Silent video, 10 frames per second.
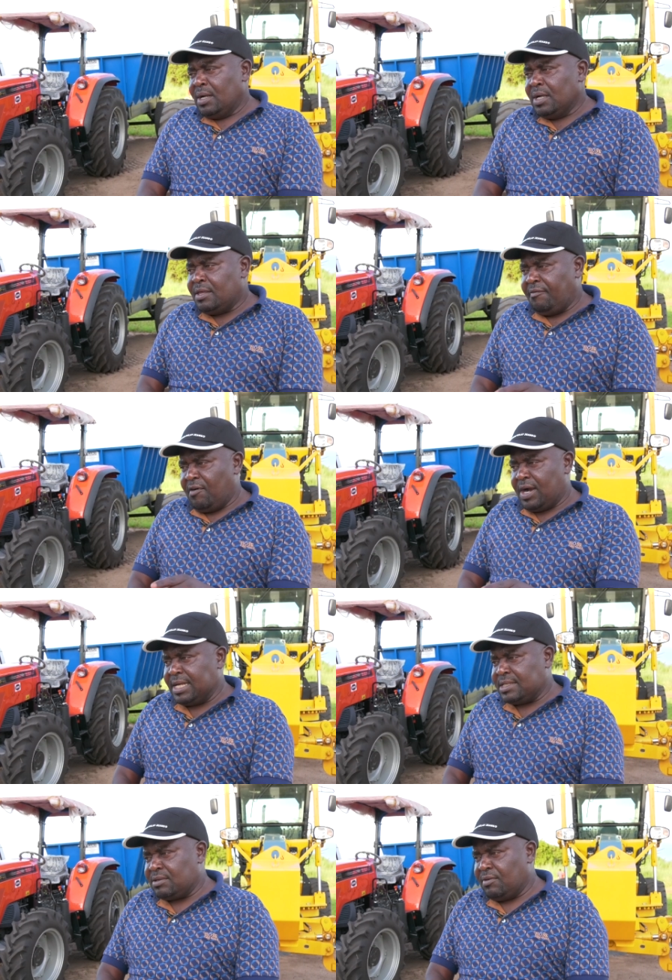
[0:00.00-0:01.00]
the
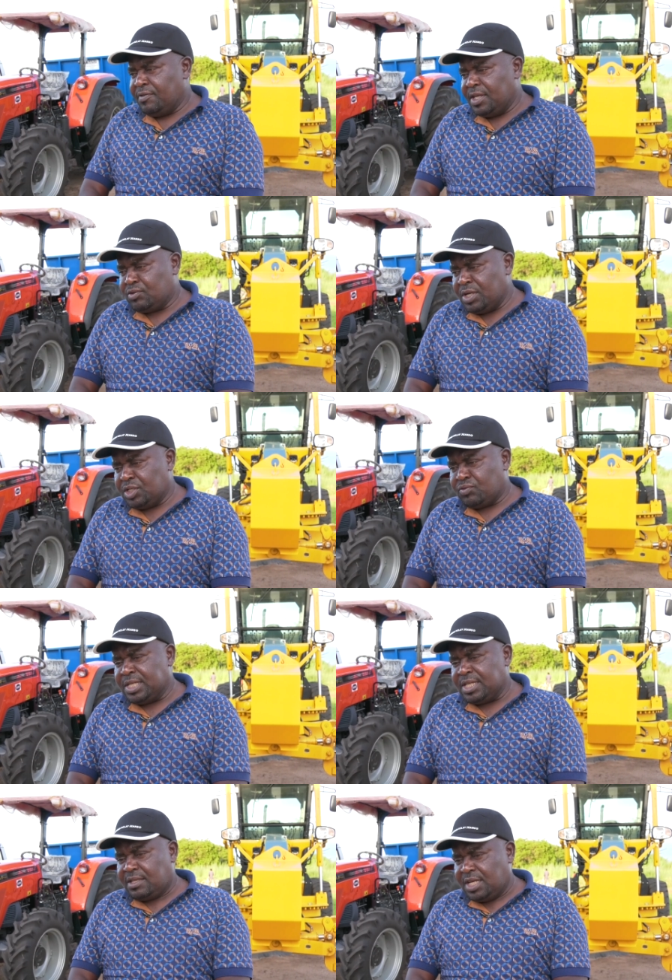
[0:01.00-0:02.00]
focus of the
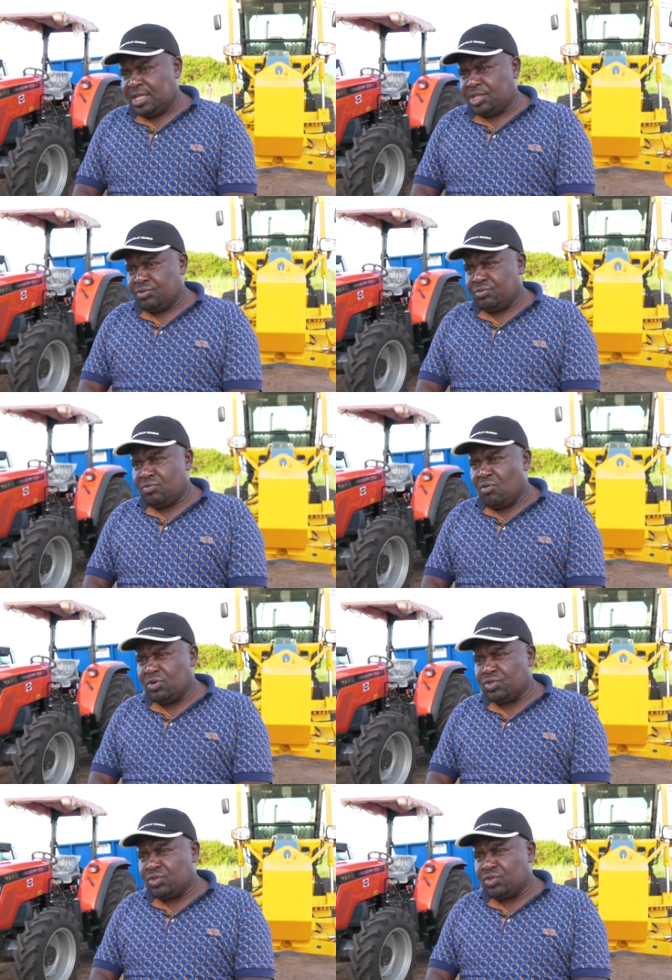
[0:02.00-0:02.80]
2023 should go